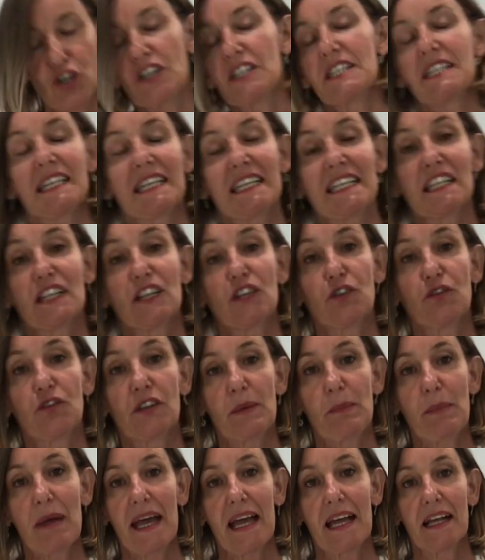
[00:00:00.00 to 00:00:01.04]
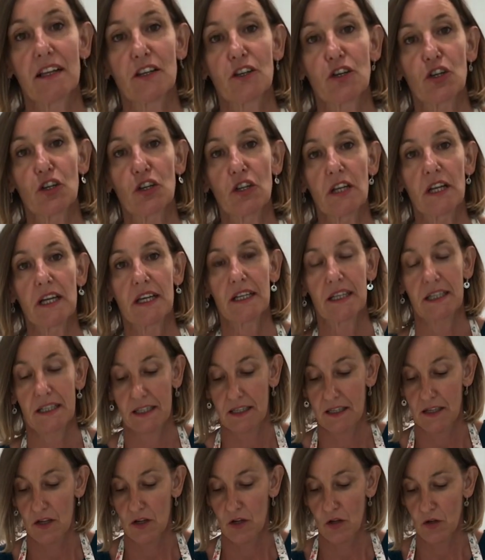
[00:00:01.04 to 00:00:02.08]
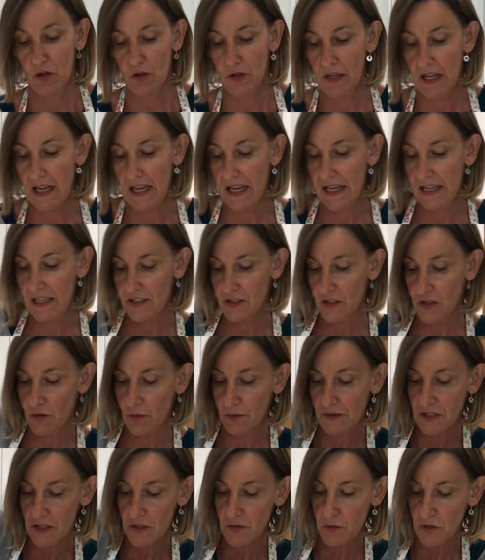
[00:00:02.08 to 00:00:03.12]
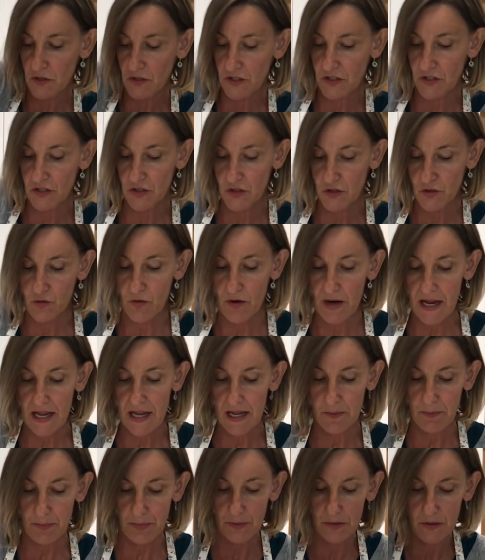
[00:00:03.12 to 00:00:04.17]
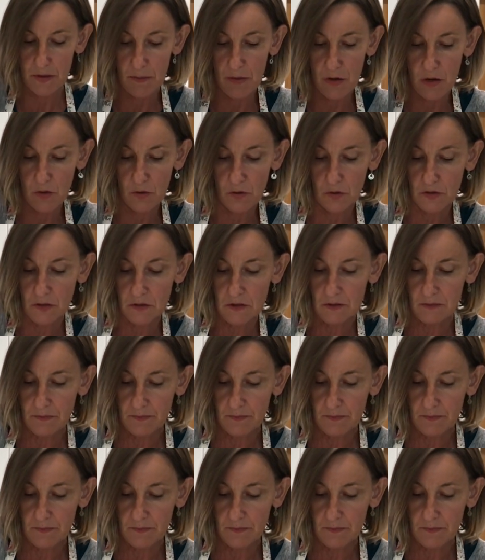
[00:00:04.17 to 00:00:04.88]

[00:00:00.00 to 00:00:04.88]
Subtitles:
at it, it's a lovely pale colour. Okay, so we just want to scrape the bowl.